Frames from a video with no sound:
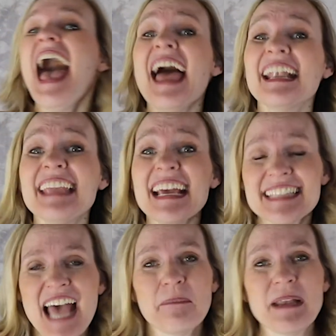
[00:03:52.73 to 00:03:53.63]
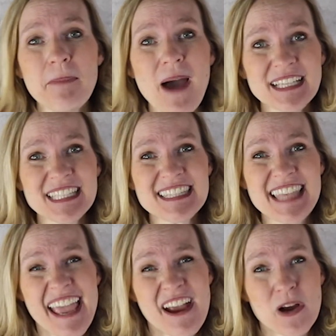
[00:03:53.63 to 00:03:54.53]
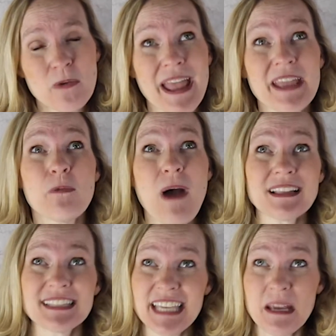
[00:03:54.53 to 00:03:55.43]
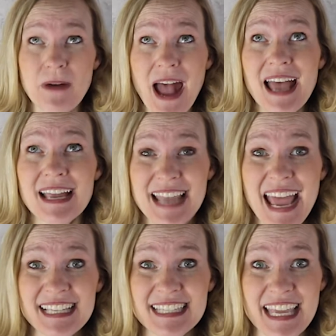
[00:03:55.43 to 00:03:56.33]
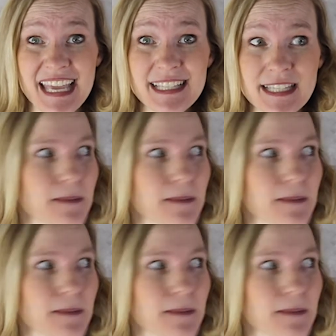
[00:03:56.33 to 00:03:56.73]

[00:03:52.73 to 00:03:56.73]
And guess how many boxes they are away? Well, zebra next is,